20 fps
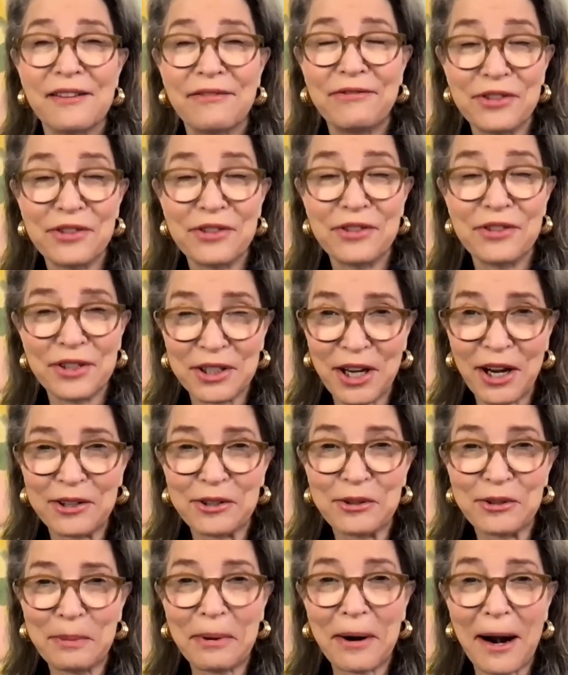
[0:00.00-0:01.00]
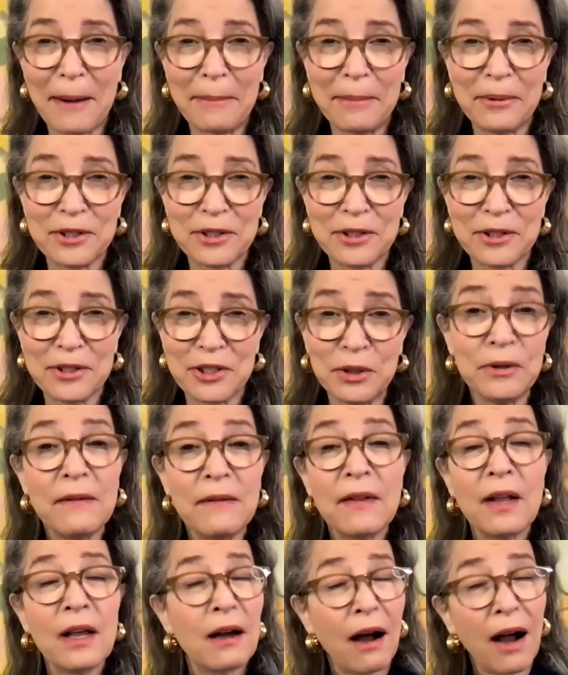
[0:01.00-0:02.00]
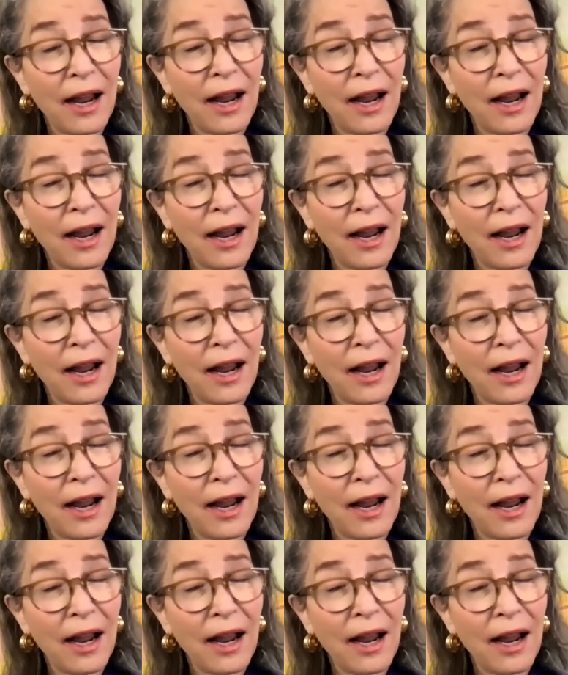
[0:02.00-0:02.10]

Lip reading: as if you didn't get your proper due.